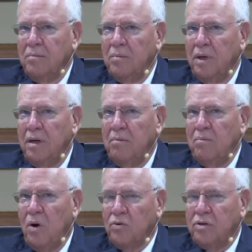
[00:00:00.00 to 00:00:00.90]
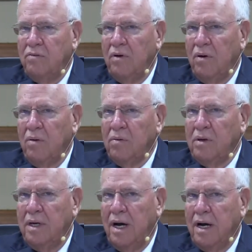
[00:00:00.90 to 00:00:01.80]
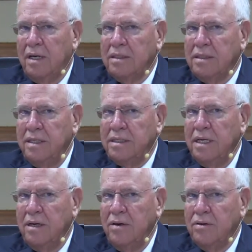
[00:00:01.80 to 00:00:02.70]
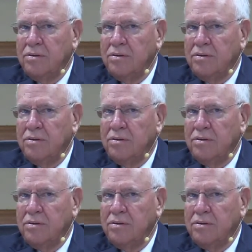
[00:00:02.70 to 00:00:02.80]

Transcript: But uh, most of all, God is listening to your